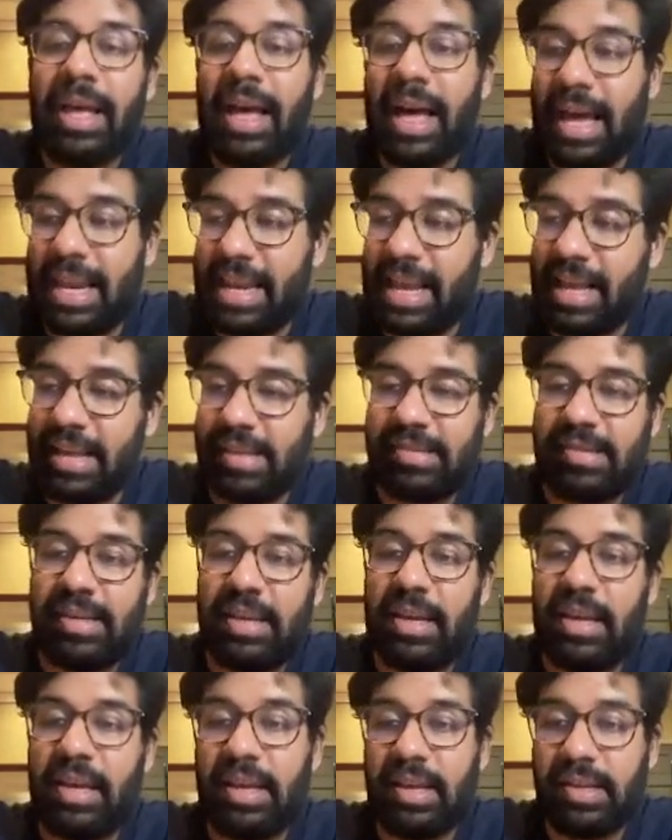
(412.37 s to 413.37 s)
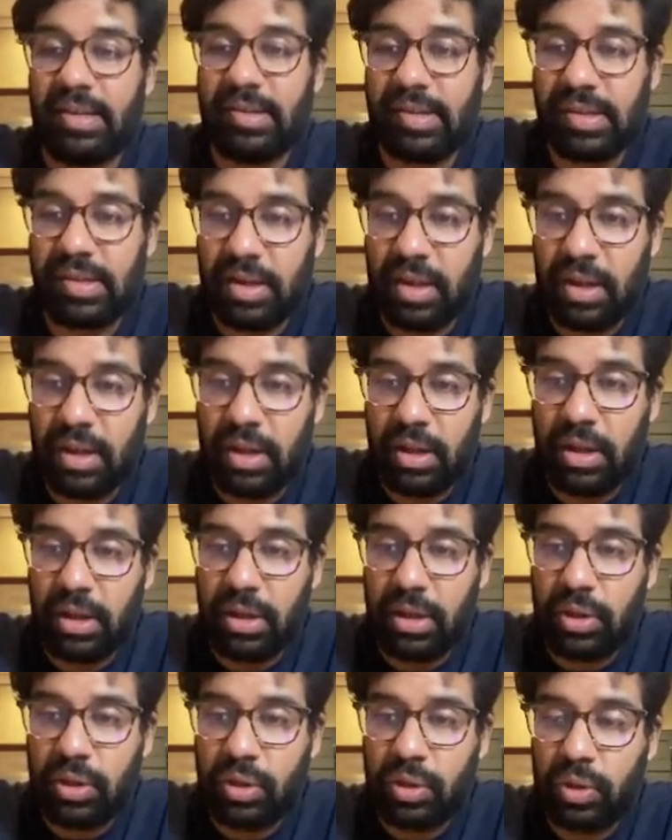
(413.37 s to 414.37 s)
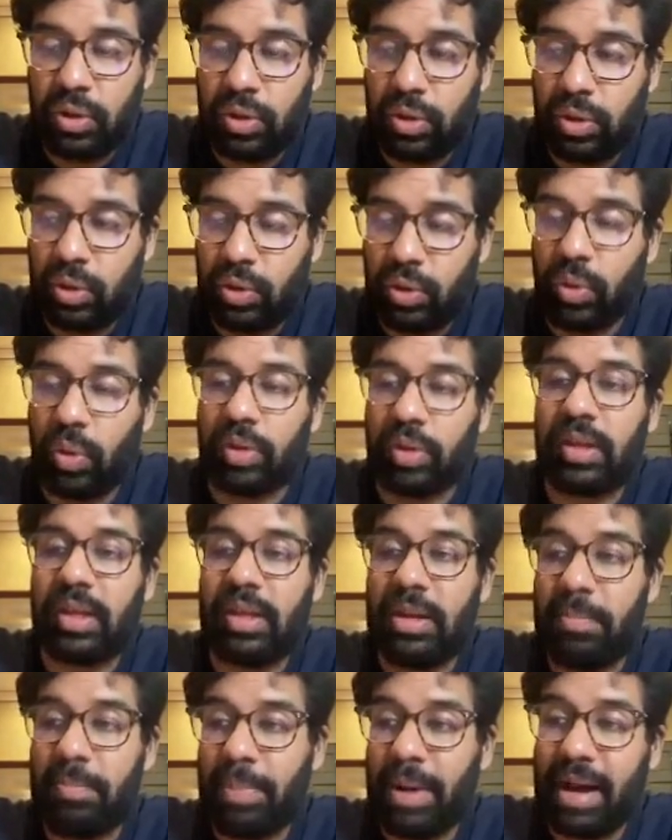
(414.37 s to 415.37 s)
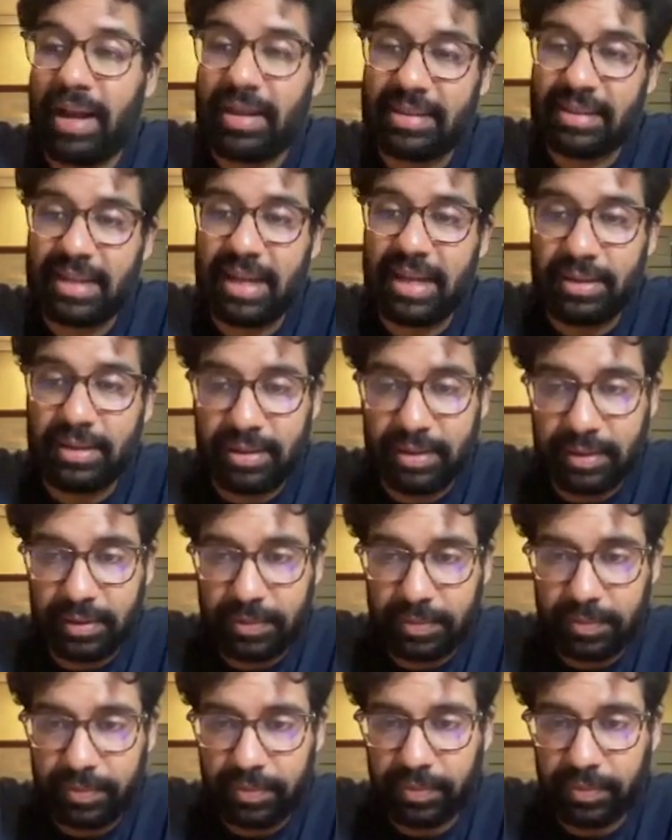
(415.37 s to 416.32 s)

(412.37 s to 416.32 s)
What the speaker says: an essay is taught in the past tense,